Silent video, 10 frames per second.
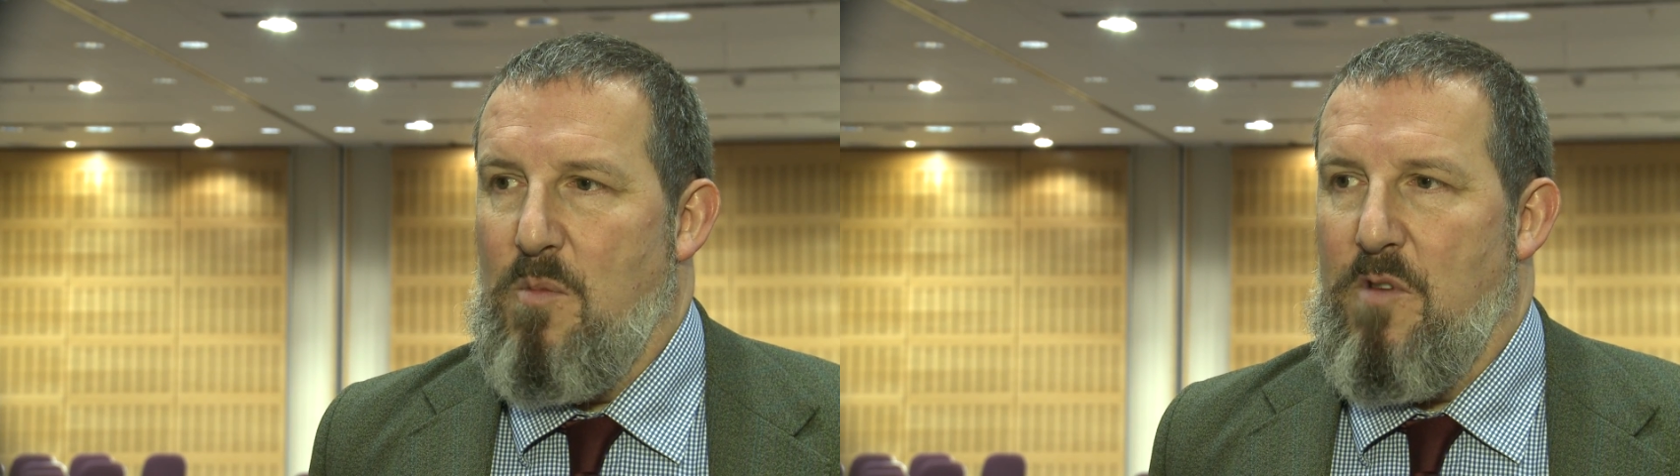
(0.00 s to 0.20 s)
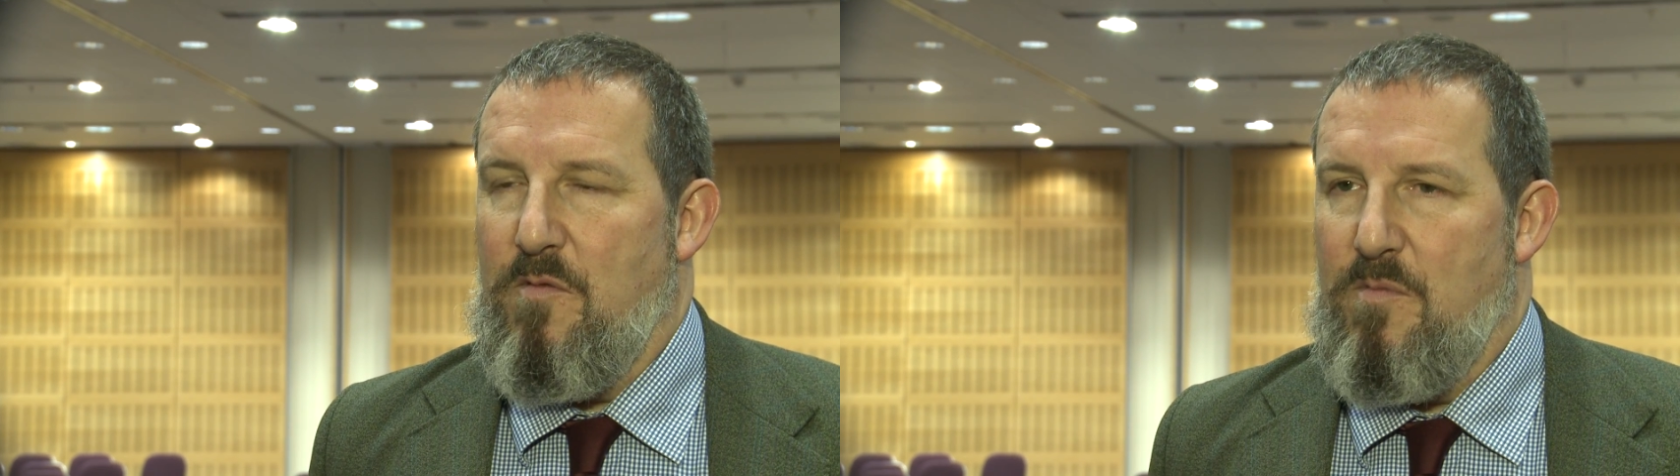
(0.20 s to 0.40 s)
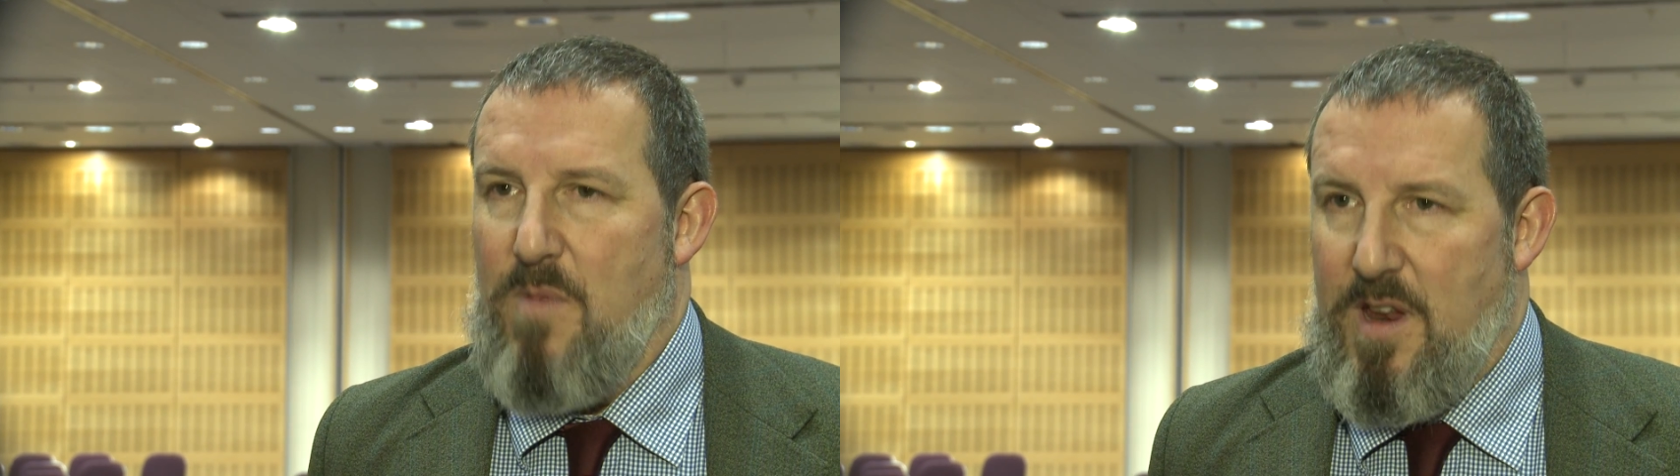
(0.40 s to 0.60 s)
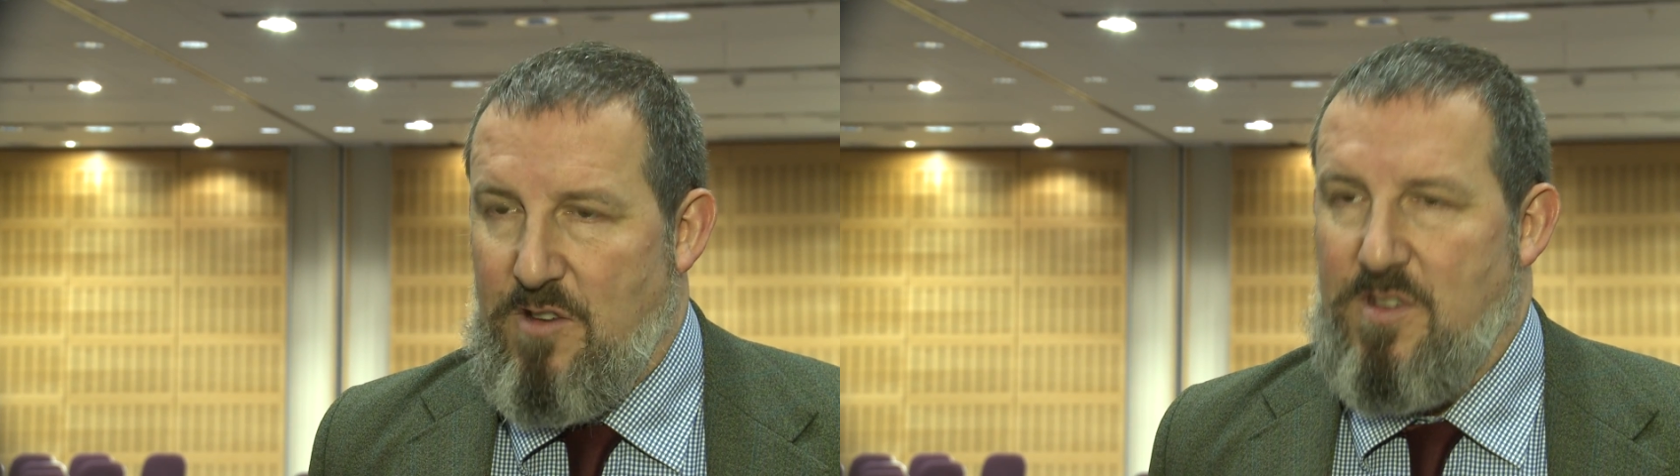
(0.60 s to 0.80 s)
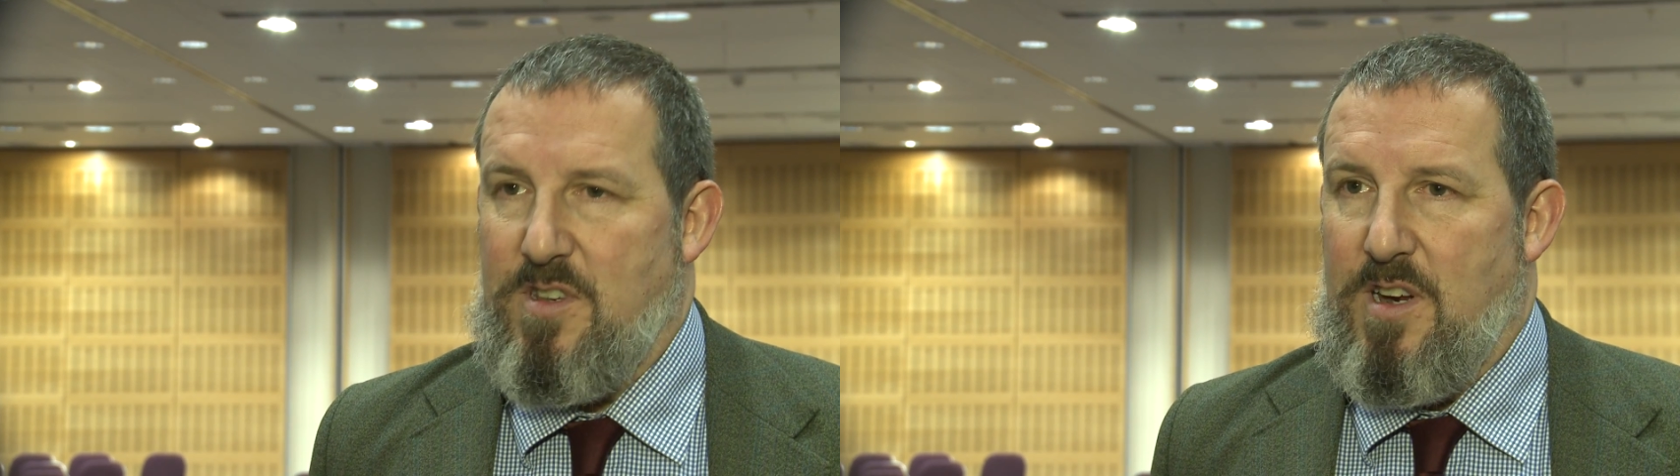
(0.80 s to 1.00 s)
We're
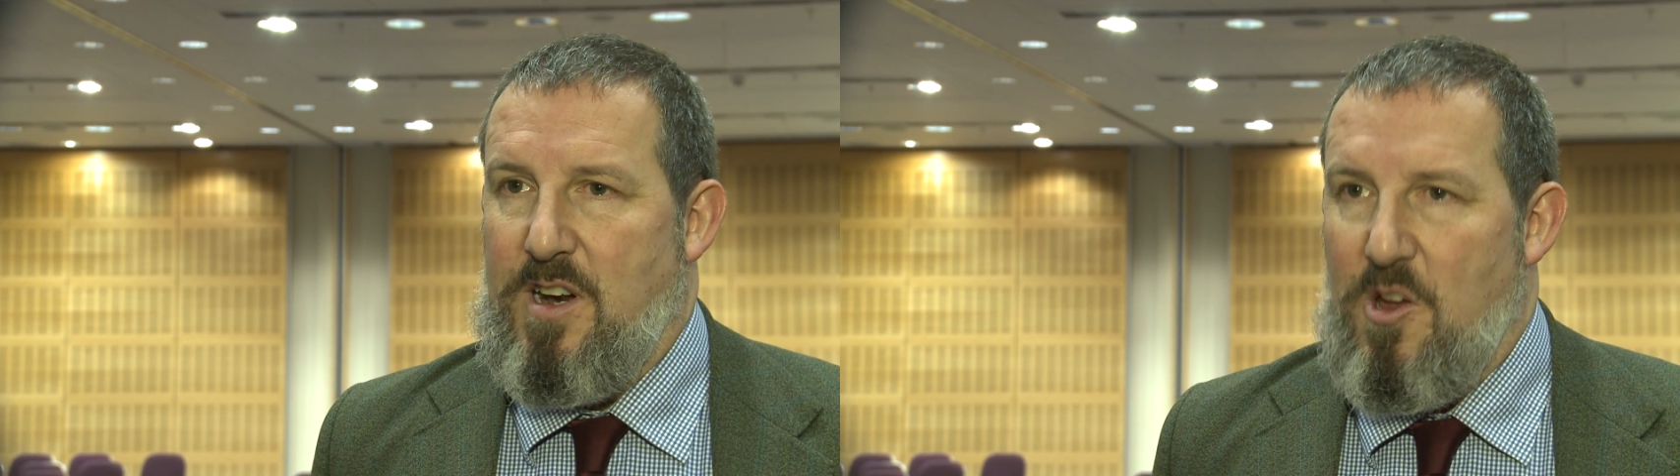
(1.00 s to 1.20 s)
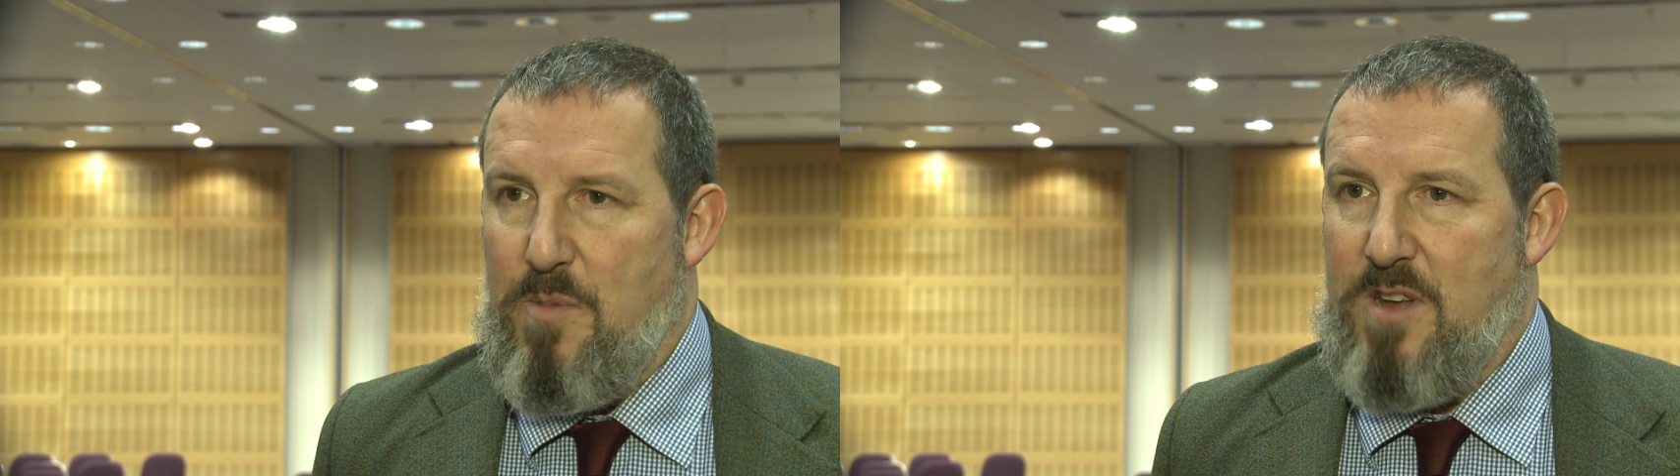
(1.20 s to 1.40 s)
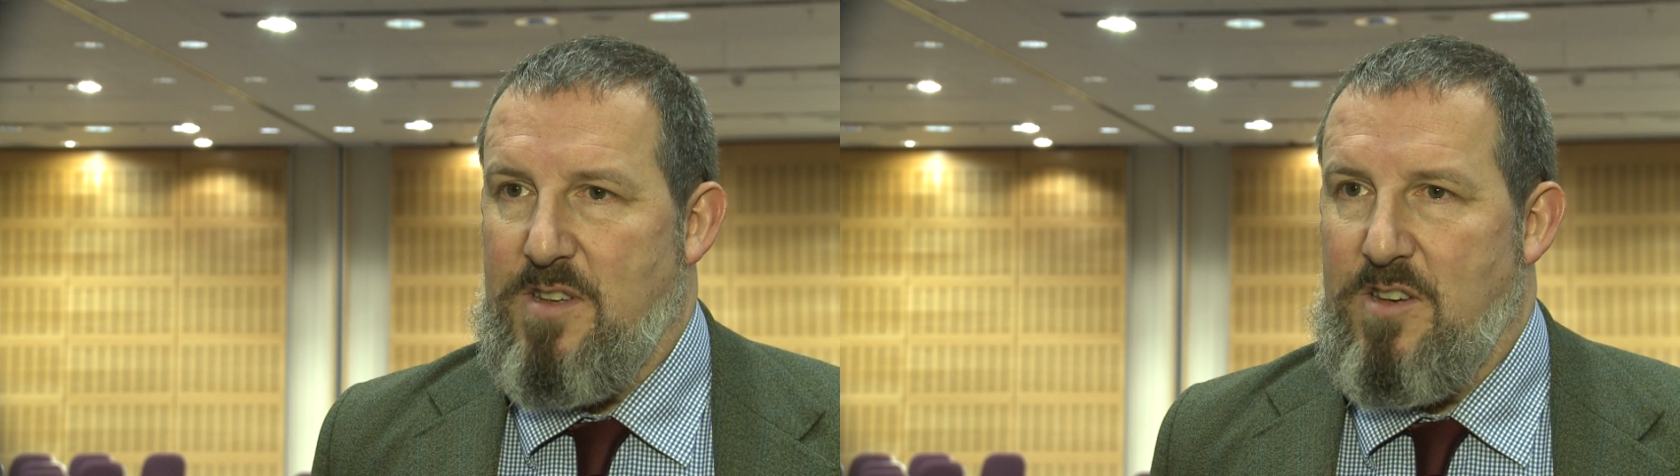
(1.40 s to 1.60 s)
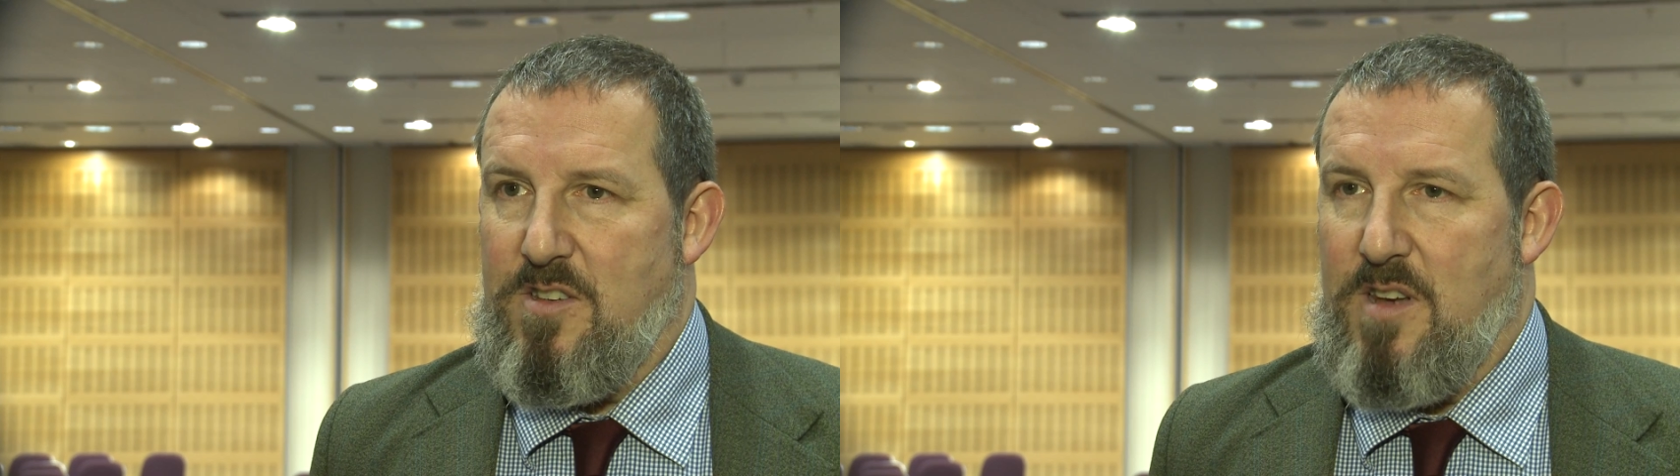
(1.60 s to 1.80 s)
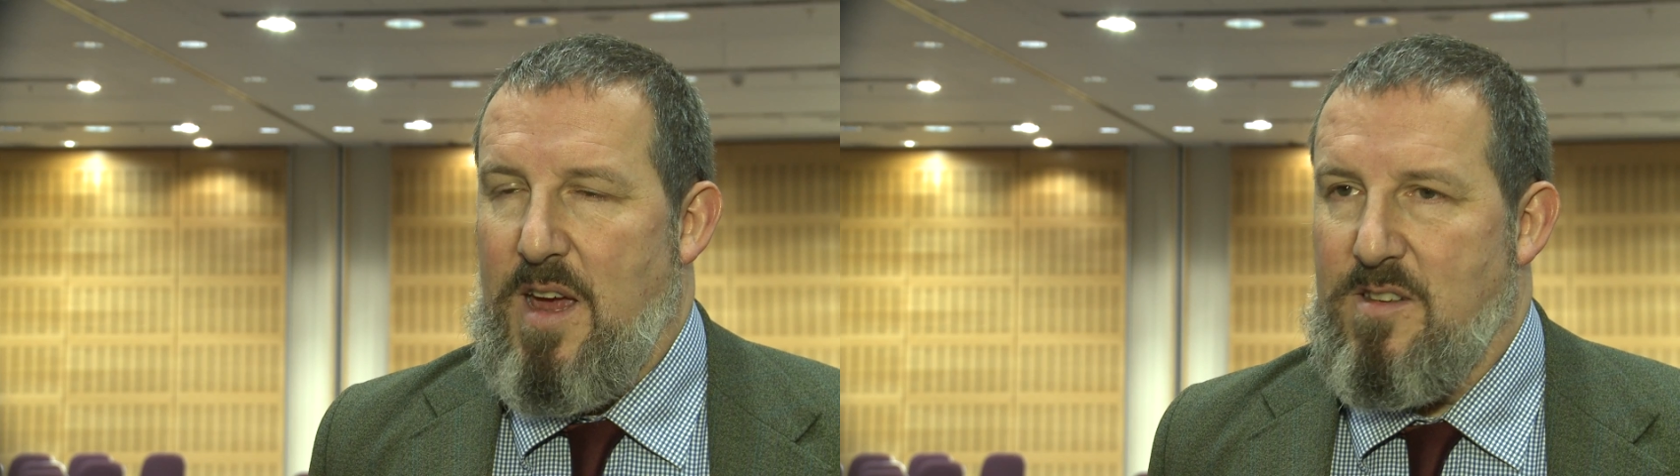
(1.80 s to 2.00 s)
interested in globalisation,